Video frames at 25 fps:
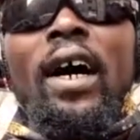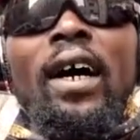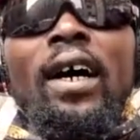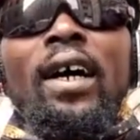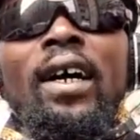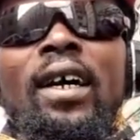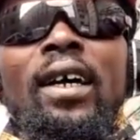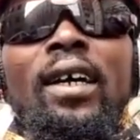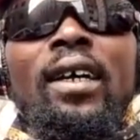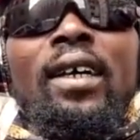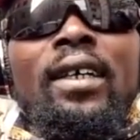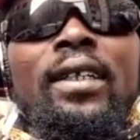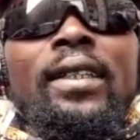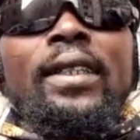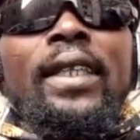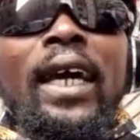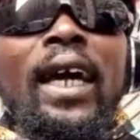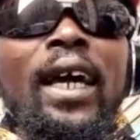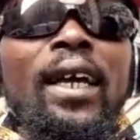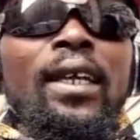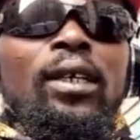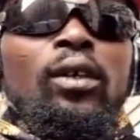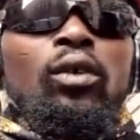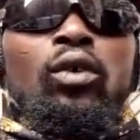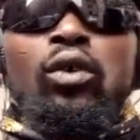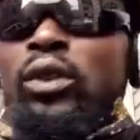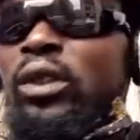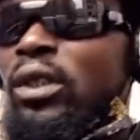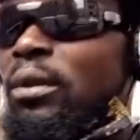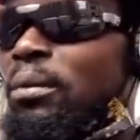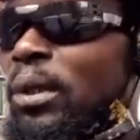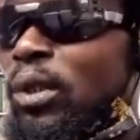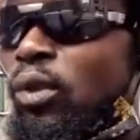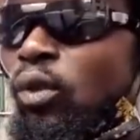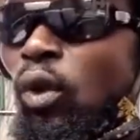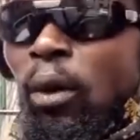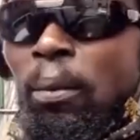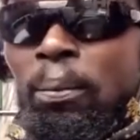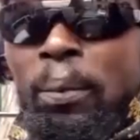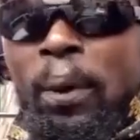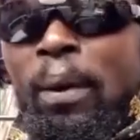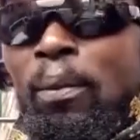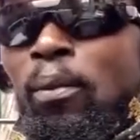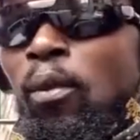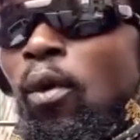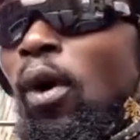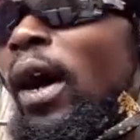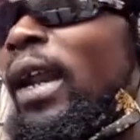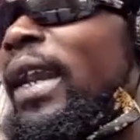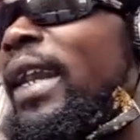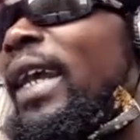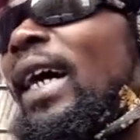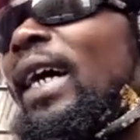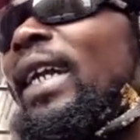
Ah, can you do to me, Tom Pabuani?